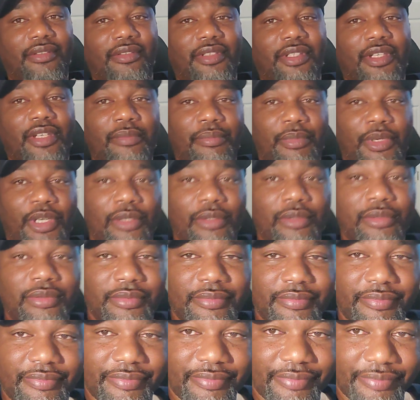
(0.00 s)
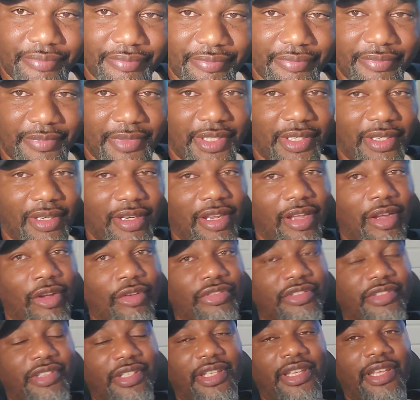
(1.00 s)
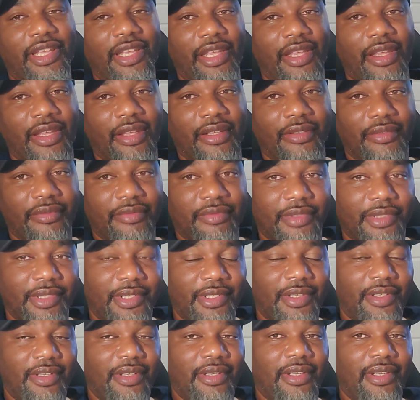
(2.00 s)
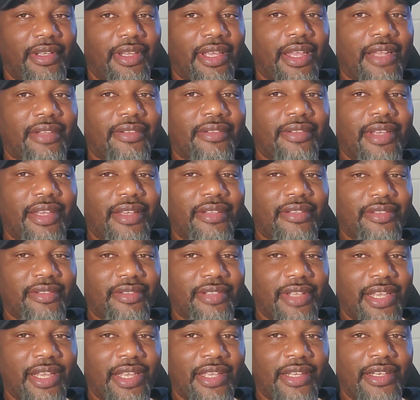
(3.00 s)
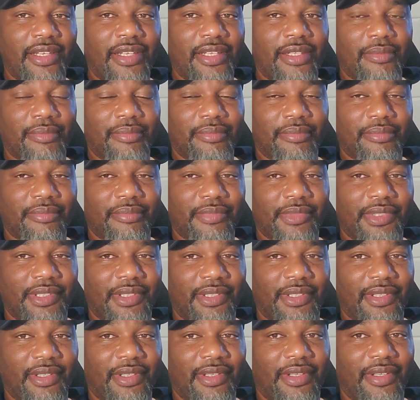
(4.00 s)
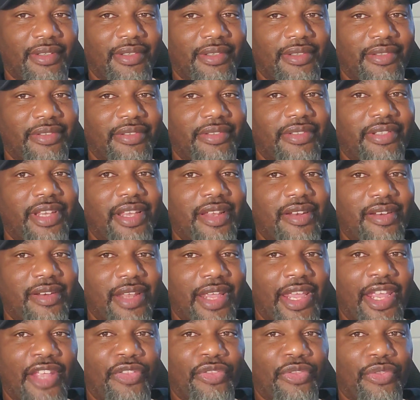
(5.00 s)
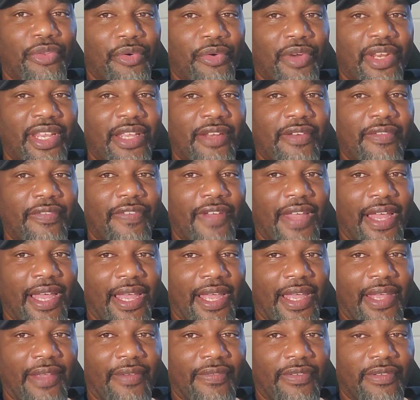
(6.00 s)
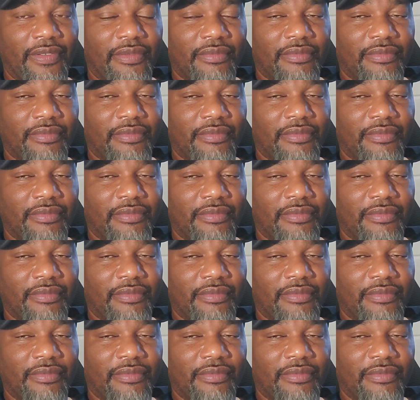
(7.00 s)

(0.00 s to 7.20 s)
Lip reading: Jimbo done lost again. He got Texas A&M sitting at 3-5